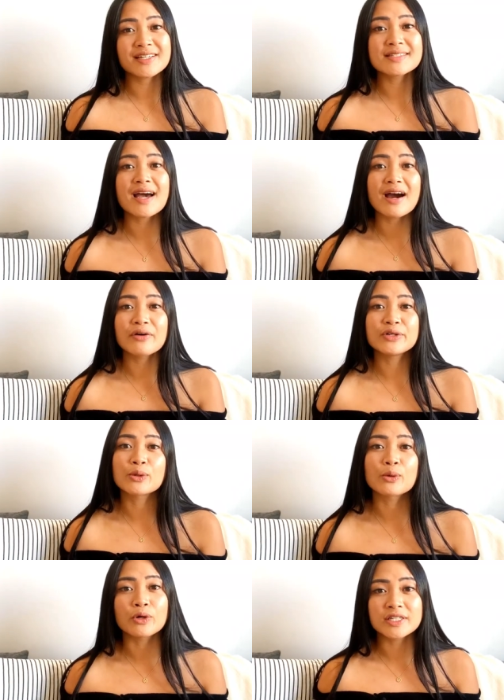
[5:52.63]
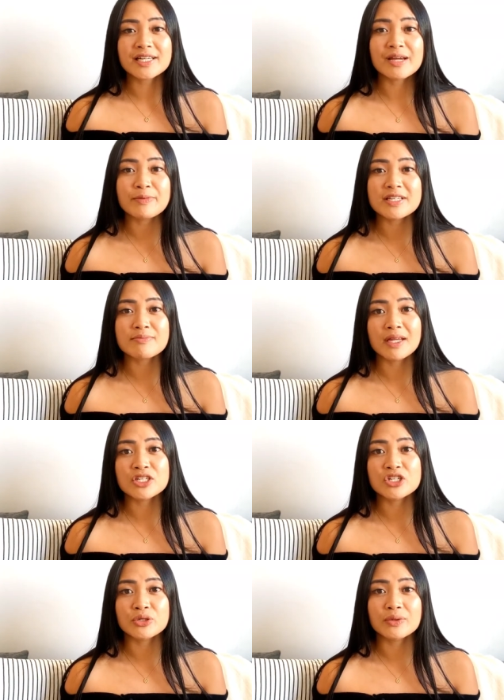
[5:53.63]
is how your aura type is
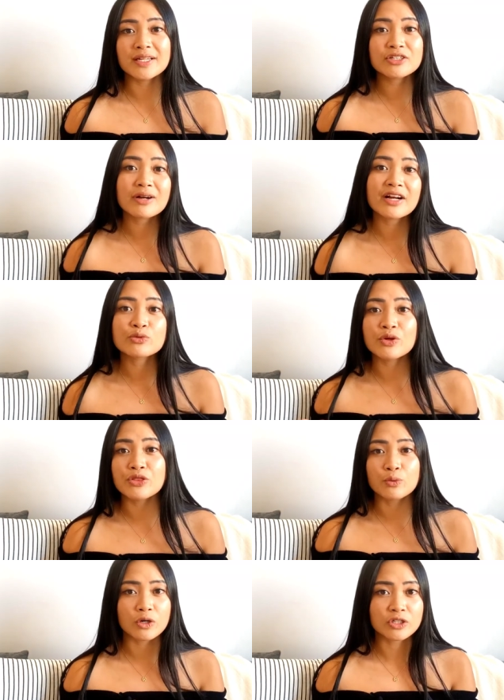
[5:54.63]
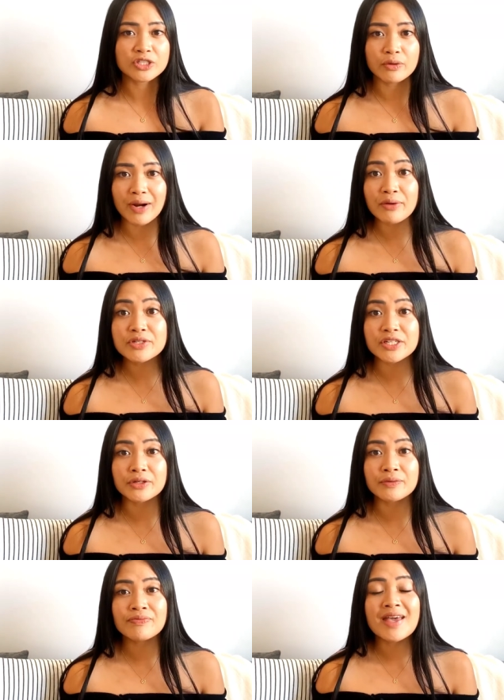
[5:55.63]
meant to interact with the world around
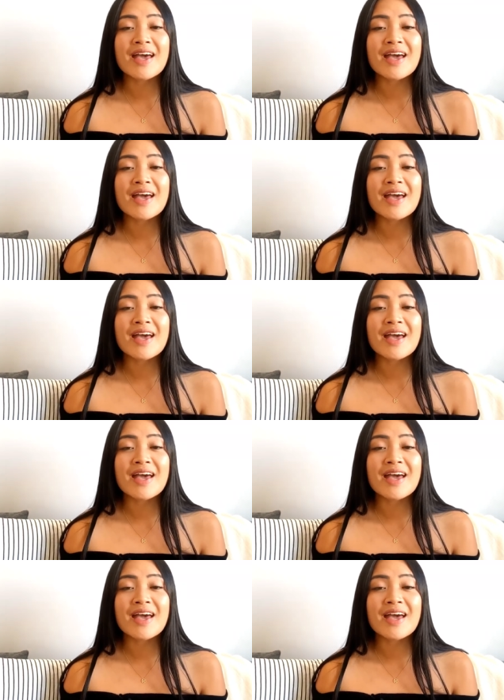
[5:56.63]
you.